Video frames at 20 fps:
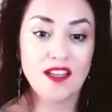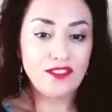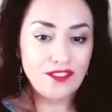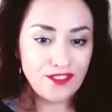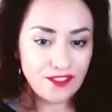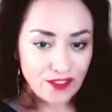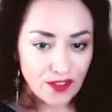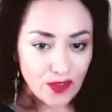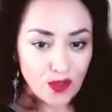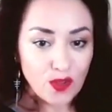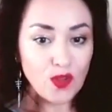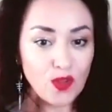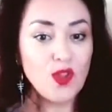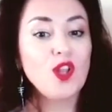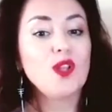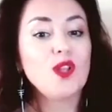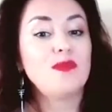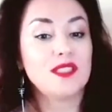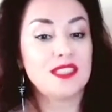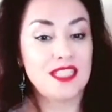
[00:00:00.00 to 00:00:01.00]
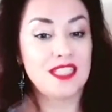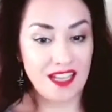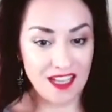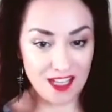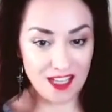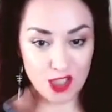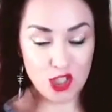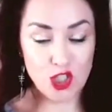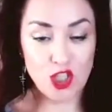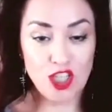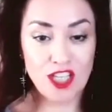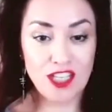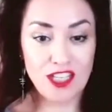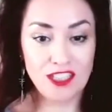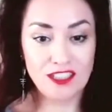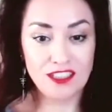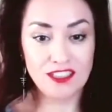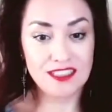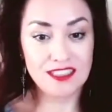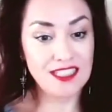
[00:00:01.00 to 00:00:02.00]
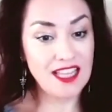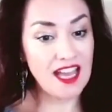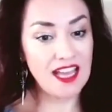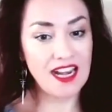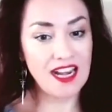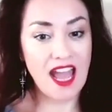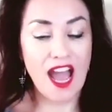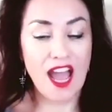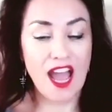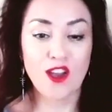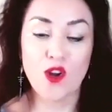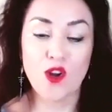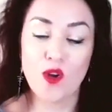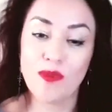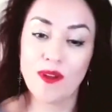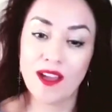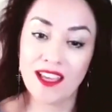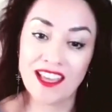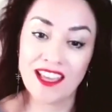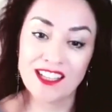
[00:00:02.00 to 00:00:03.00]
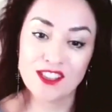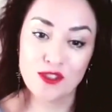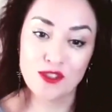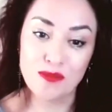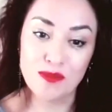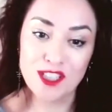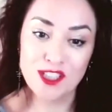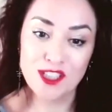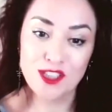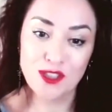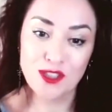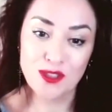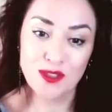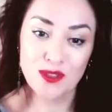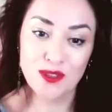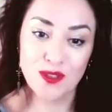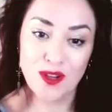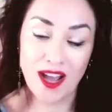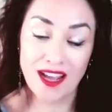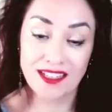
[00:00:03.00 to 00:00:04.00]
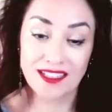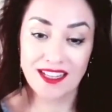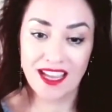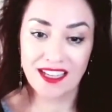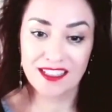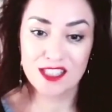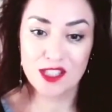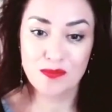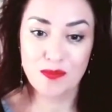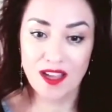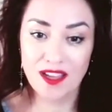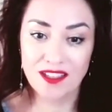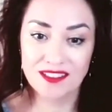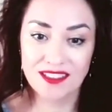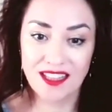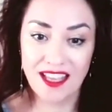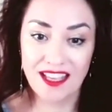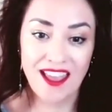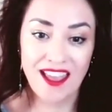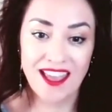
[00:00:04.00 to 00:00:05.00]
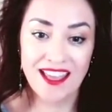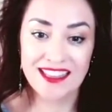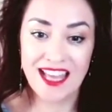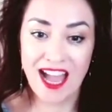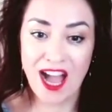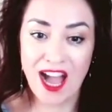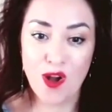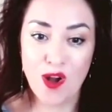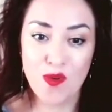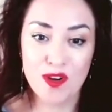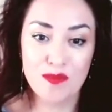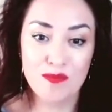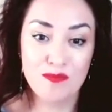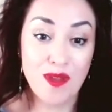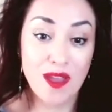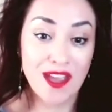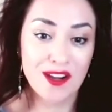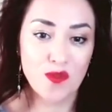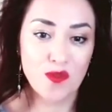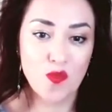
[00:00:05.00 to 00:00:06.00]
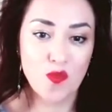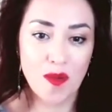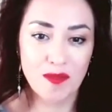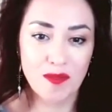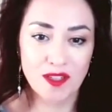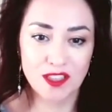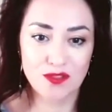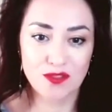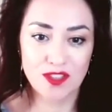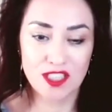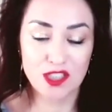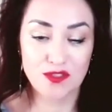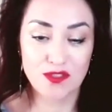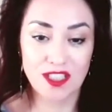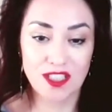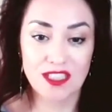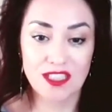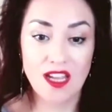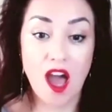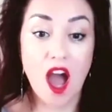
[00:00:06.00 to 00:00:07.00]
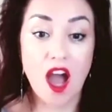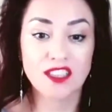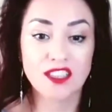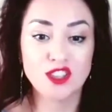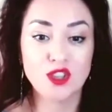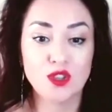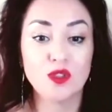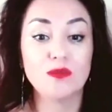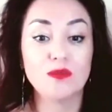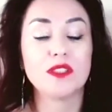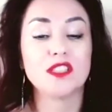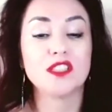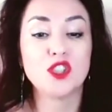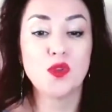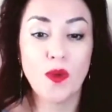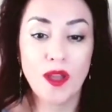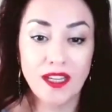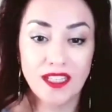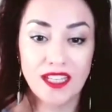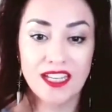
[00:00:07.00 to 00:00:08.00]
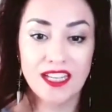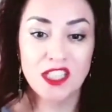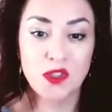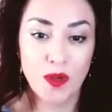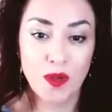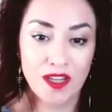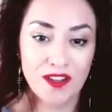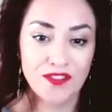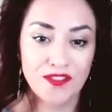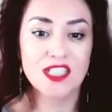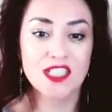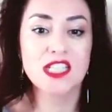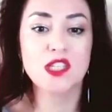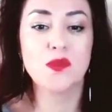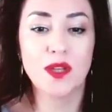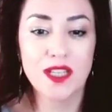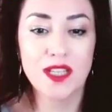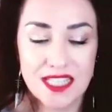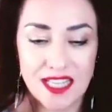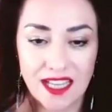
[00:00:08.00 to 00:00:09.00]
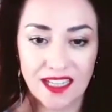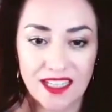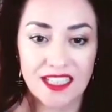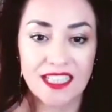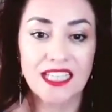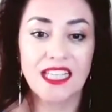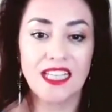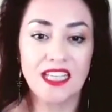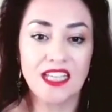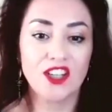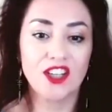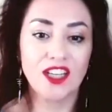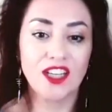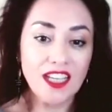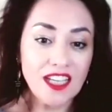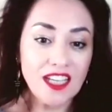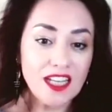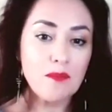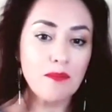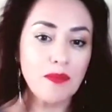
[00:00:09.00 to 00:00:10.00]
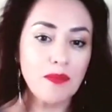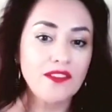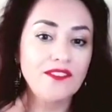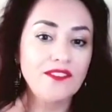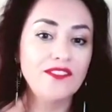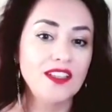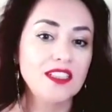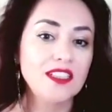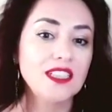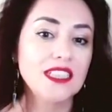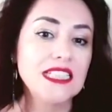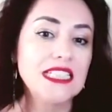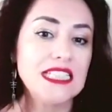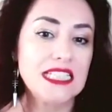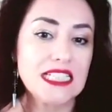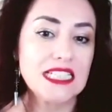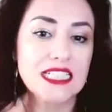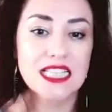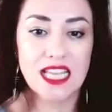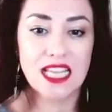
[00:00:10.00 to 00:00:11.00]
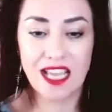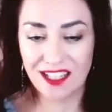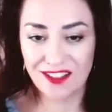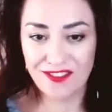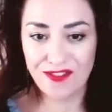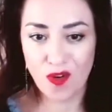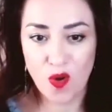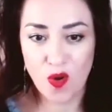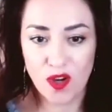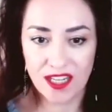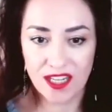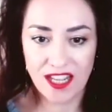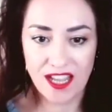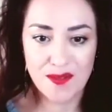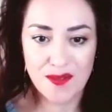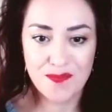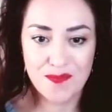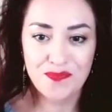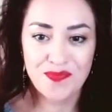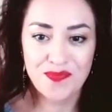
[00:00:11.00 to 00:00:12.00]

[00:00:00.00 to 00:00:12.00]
full potential, then I hope I get to meet you next month at our Bear Woman Retreat, October 28th, 21st, 22nd, here in Beverly Hills, California.